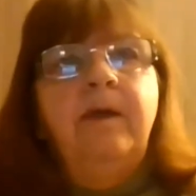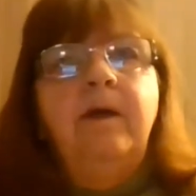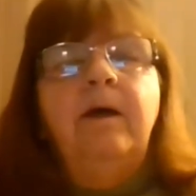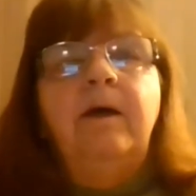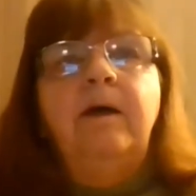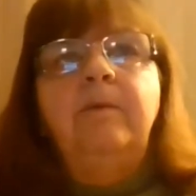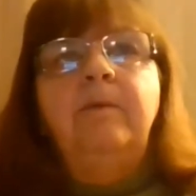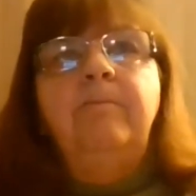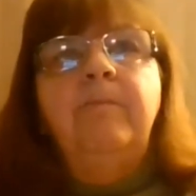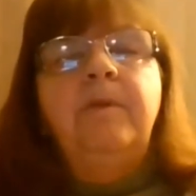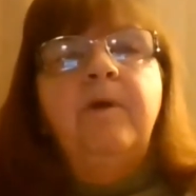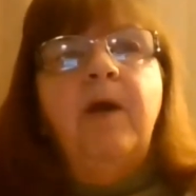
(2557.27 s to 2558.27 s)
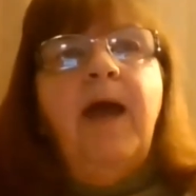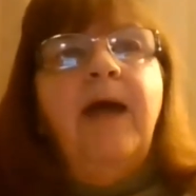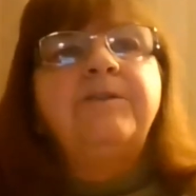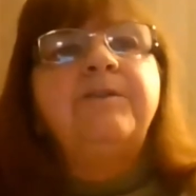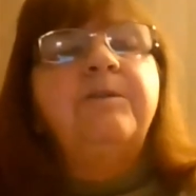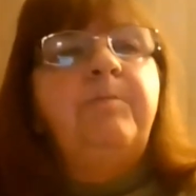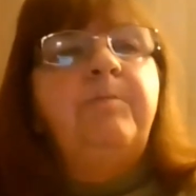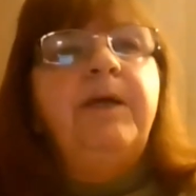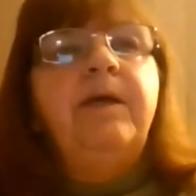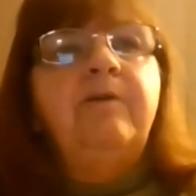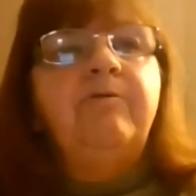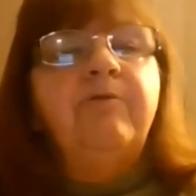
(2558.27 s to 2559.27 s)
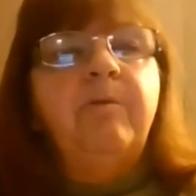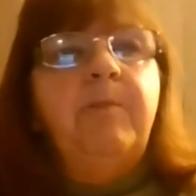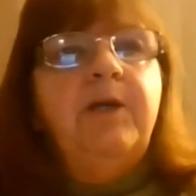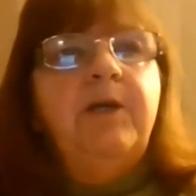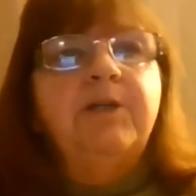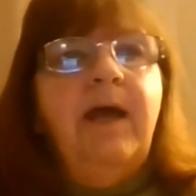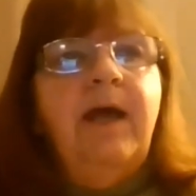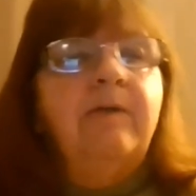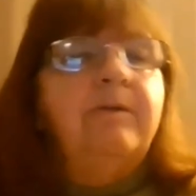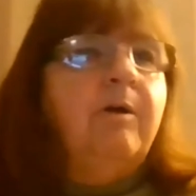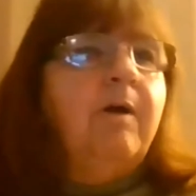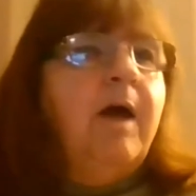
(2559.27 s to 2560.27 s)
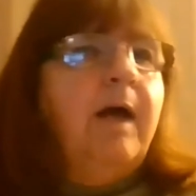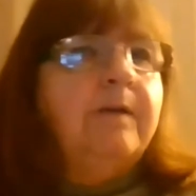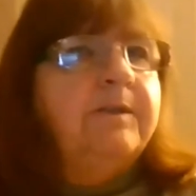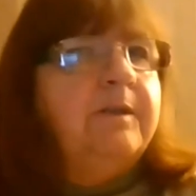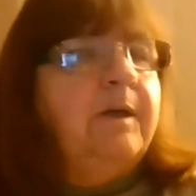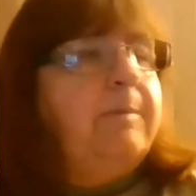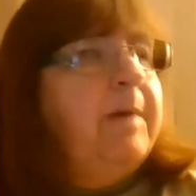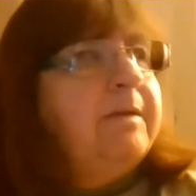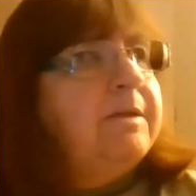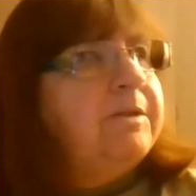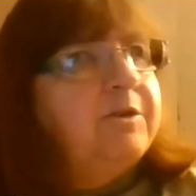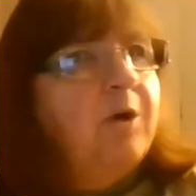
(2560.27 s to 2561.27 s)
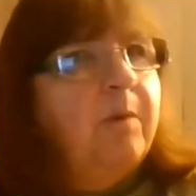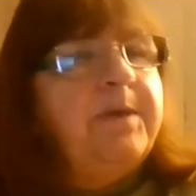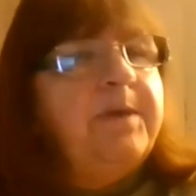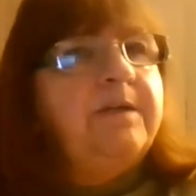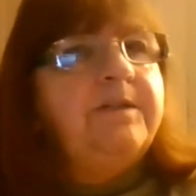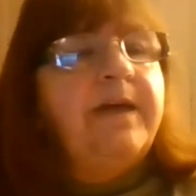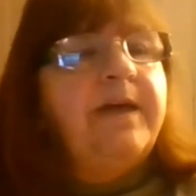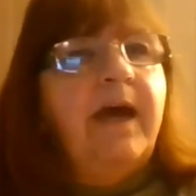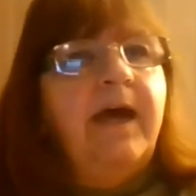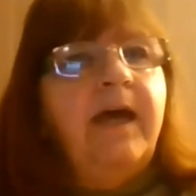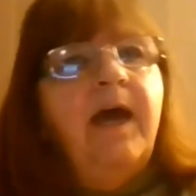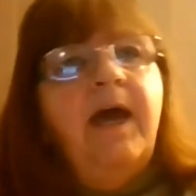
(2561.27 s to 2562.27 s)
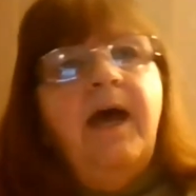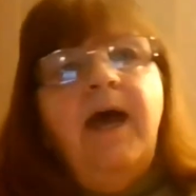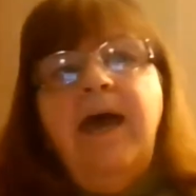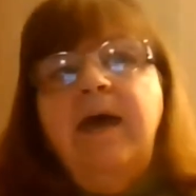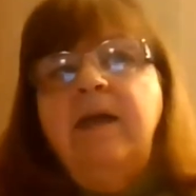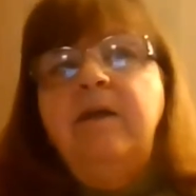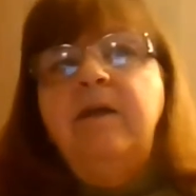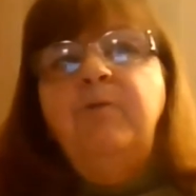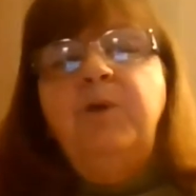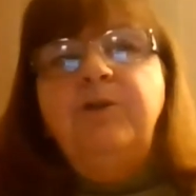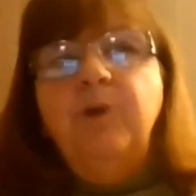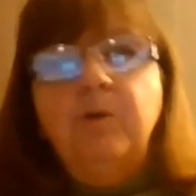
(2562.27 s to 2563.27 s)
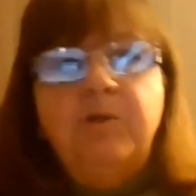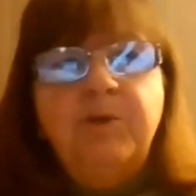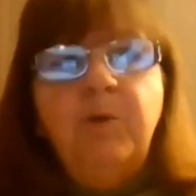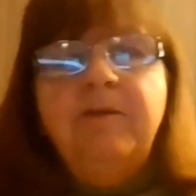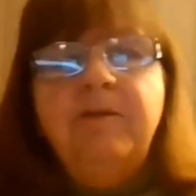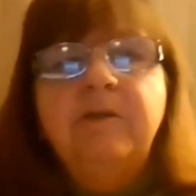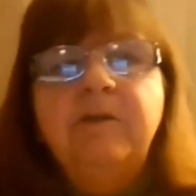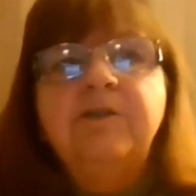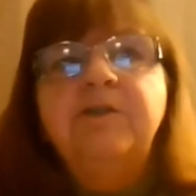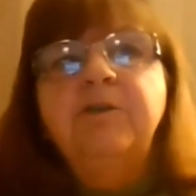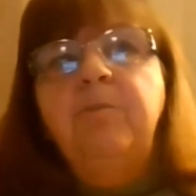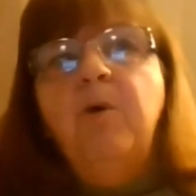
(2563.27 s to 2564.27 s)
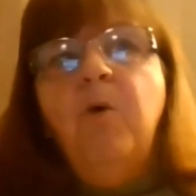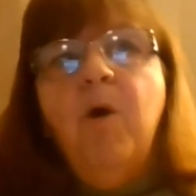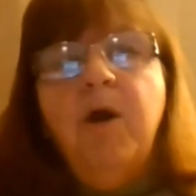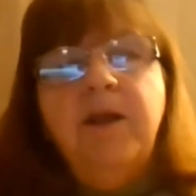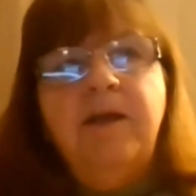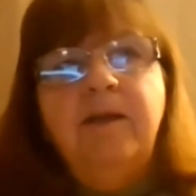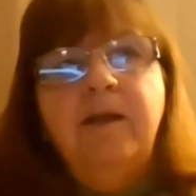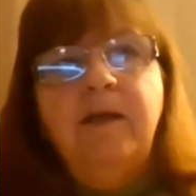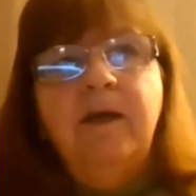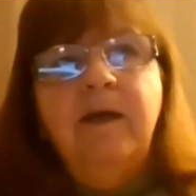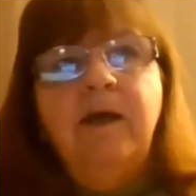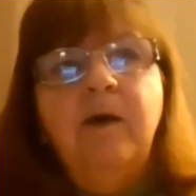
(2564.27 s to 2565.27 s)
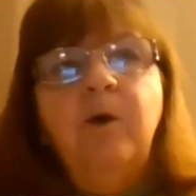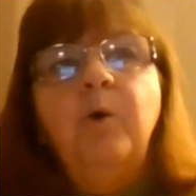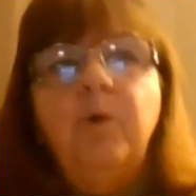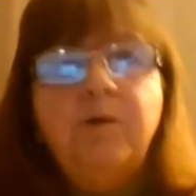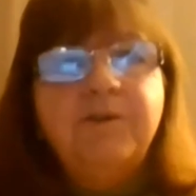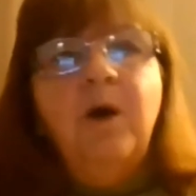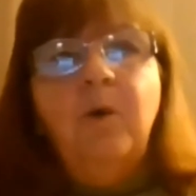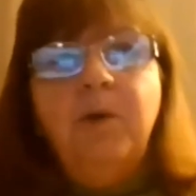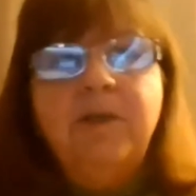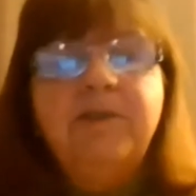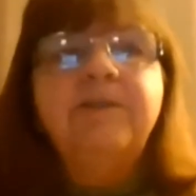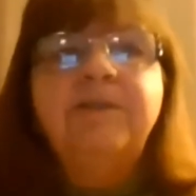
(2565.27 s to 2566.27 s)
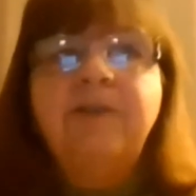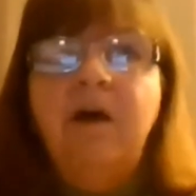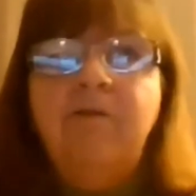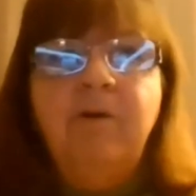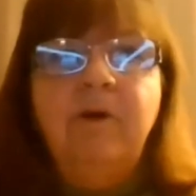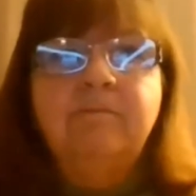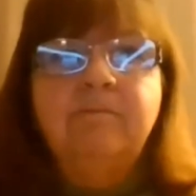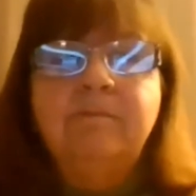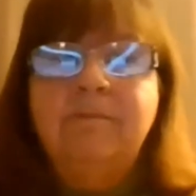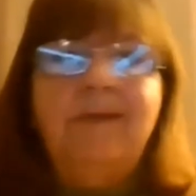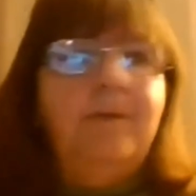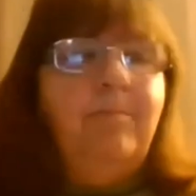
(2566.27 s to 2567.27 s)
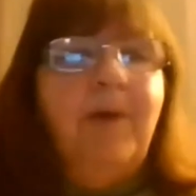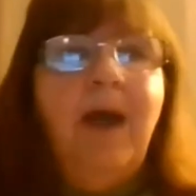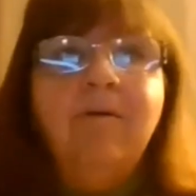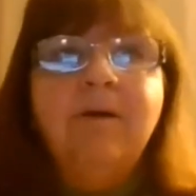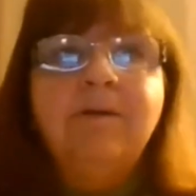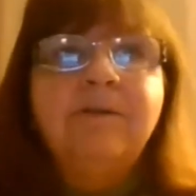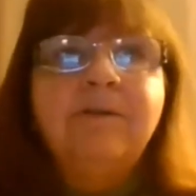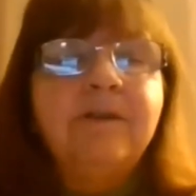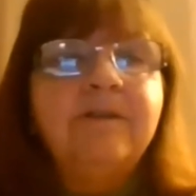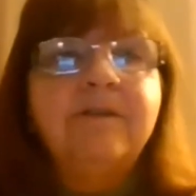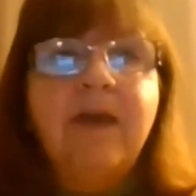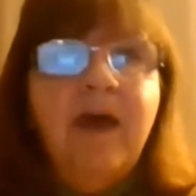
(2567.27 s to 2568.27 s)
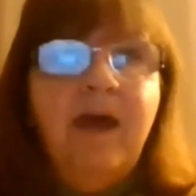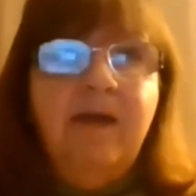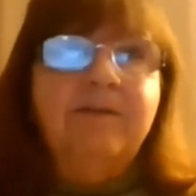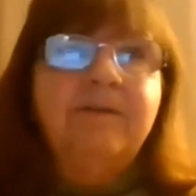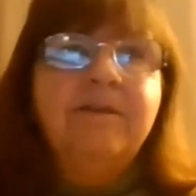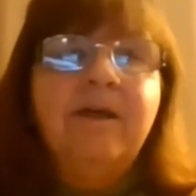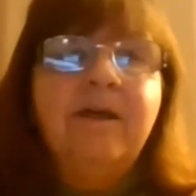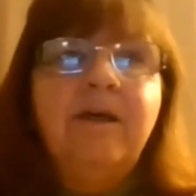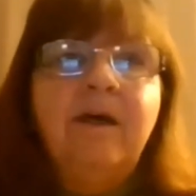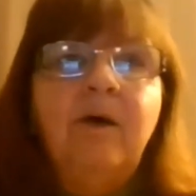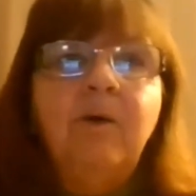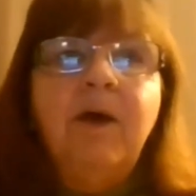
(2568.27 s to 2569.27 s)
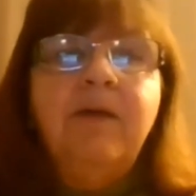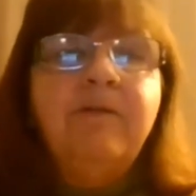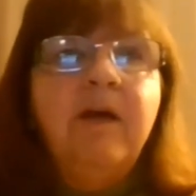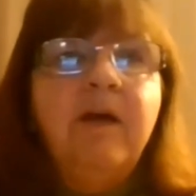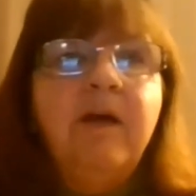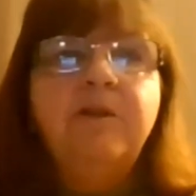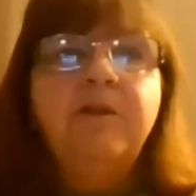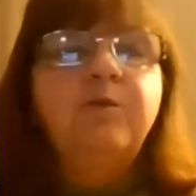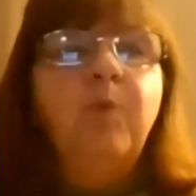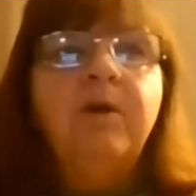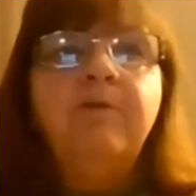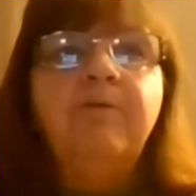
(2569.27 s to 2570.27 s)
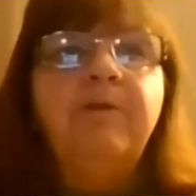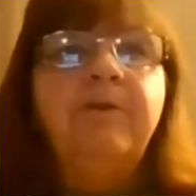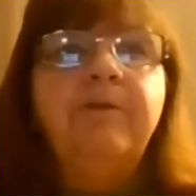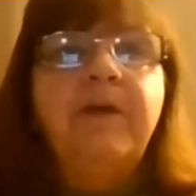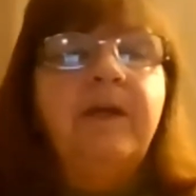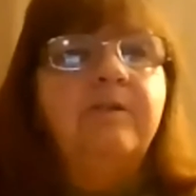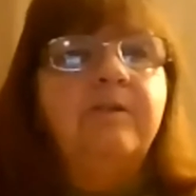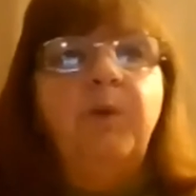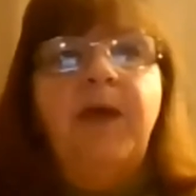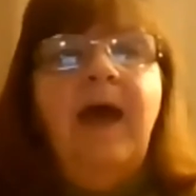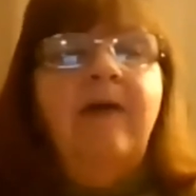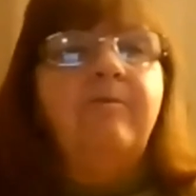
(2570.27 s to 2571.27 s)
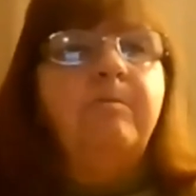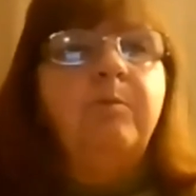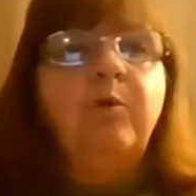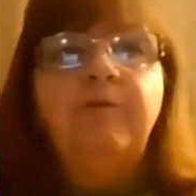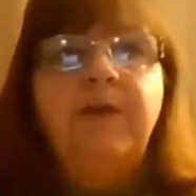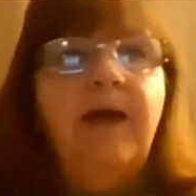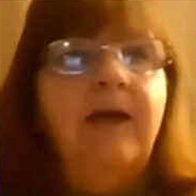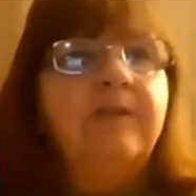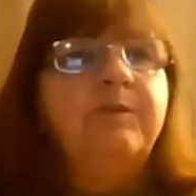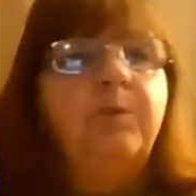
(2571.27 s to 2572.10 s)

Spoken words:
There has to be information out there constantly about this is our PTA, and if we don't do anything to support it, who's going to suffer? Not the parents, it's the kids. Okay, think of all these wonderful things. We have movie nights.